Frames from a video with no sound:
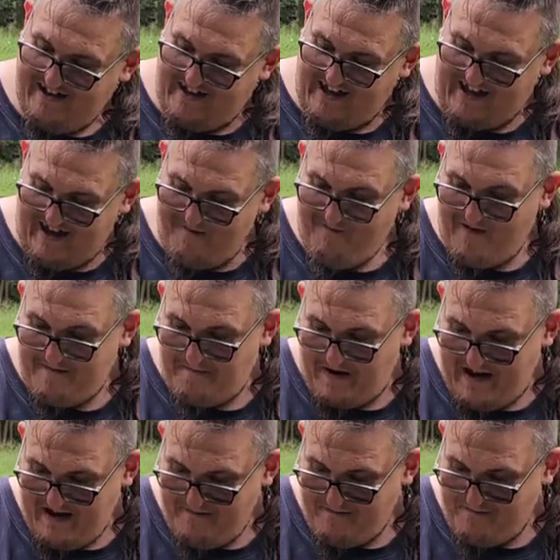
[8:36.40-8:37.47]
Like
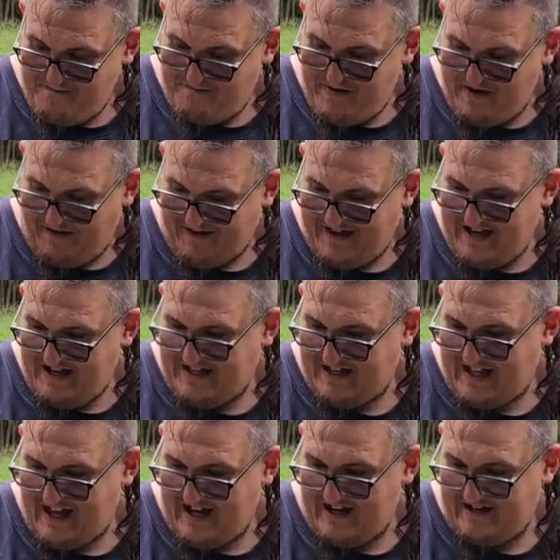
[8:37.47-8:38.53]
MVP built this
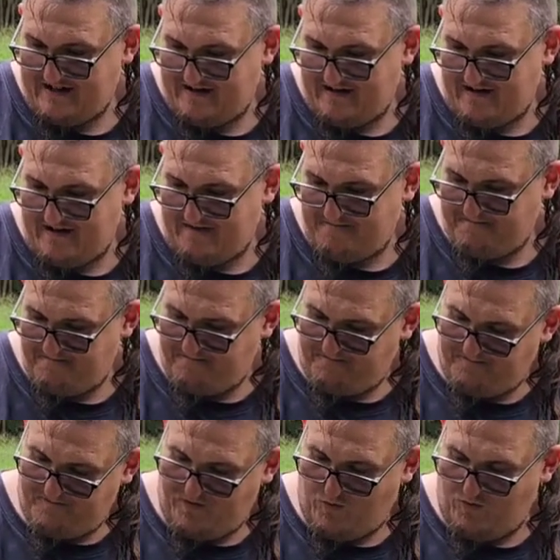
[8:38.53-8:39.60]
thing to
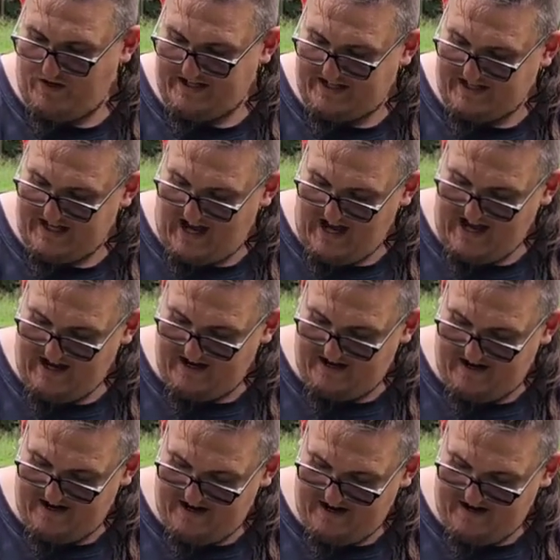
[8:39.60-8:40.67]
withstand.